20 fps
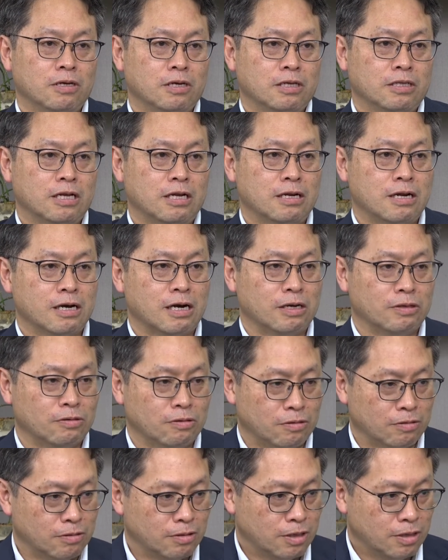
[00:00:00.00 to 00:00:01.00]
not
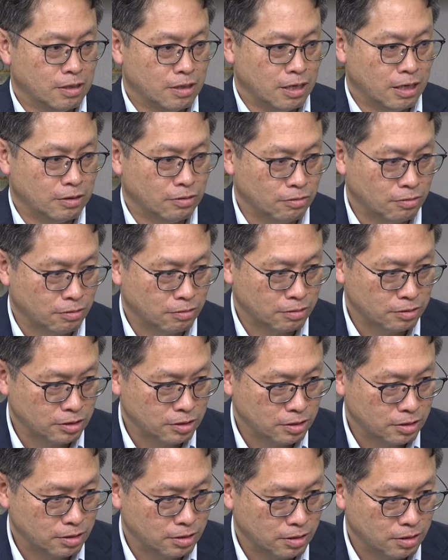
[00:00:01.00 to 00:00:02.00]
really
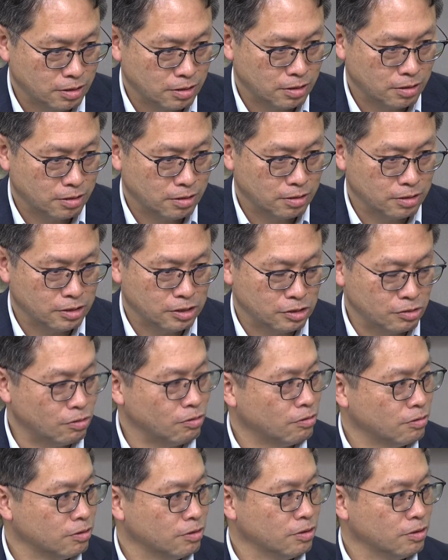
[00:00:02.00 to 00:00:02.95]
supporting Taiwan, but